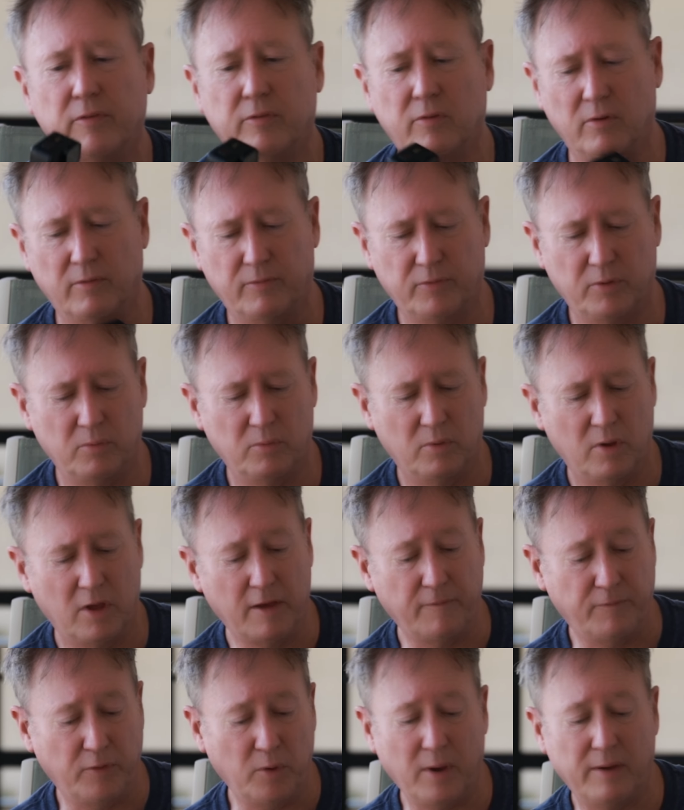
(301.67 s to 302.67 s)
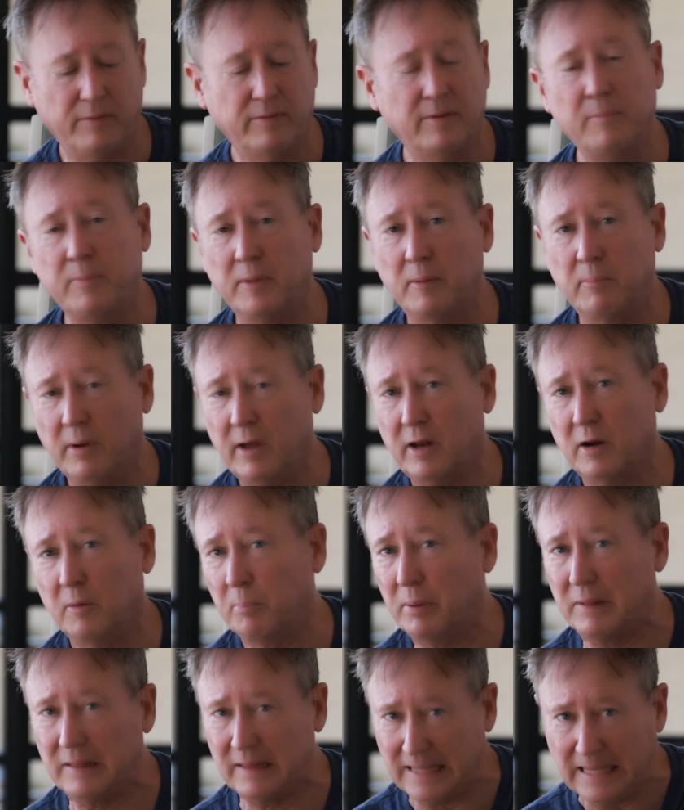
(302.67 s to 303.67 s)
So if you have something better,
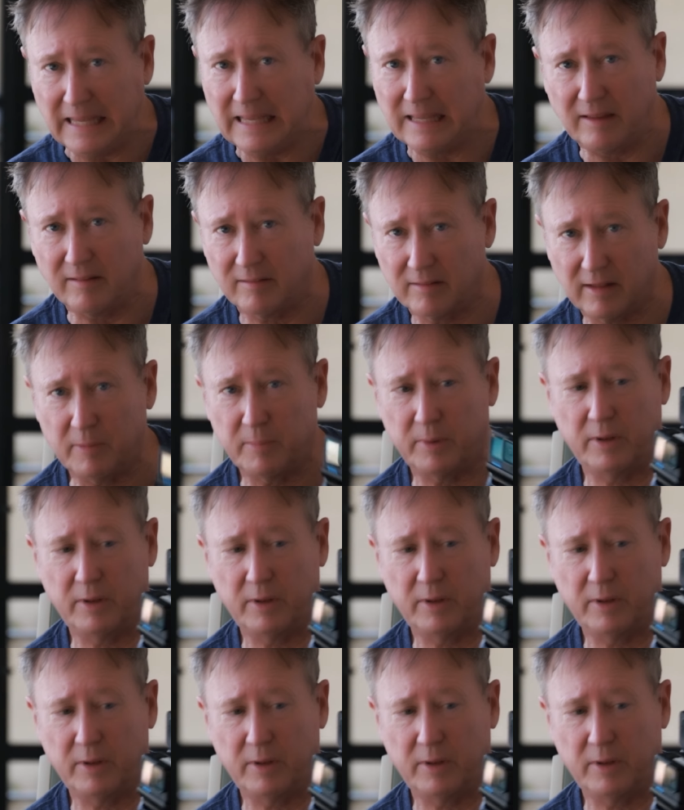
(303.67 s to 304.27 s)
please let